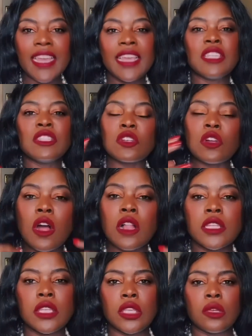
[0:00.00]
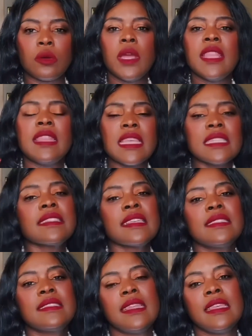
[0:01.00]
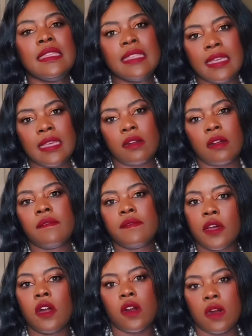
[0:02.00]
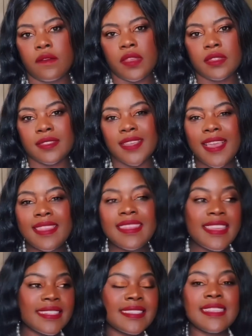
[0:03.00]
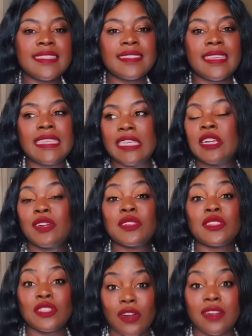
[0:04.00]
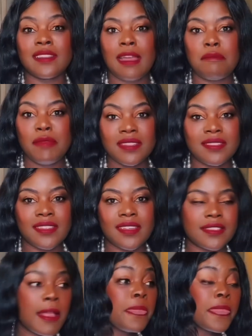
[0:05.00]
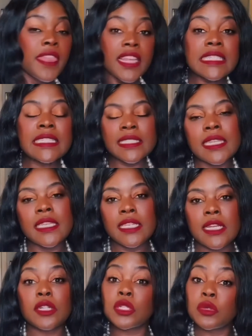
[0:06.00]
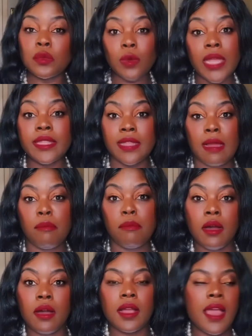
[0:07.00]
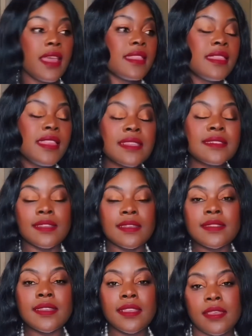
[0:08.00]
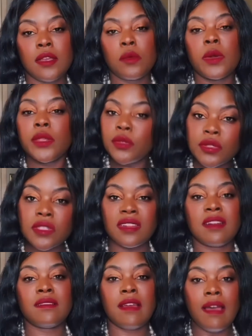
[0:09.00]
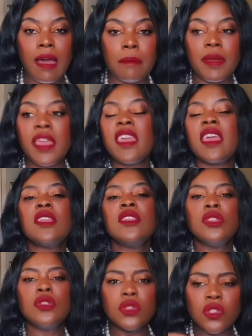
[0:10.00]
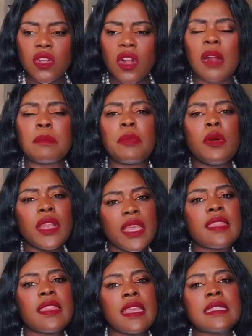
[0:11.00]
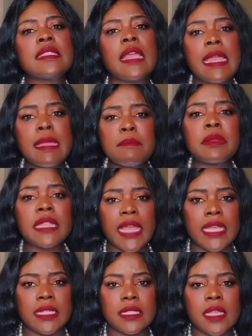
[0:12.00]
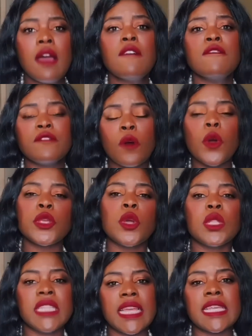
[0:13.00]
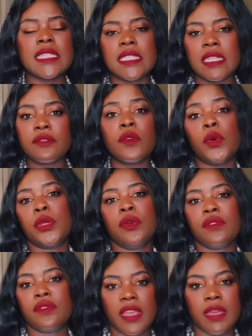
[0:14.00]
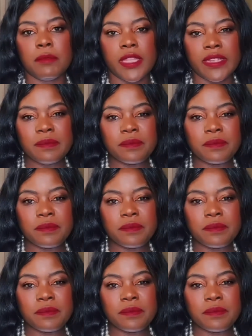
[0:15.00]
He's calling you. This is the year of the harvest. This is the year to start that business. This is the year to write that book. This is the year where you stand up and you start putting things in place for your legacy, for your family.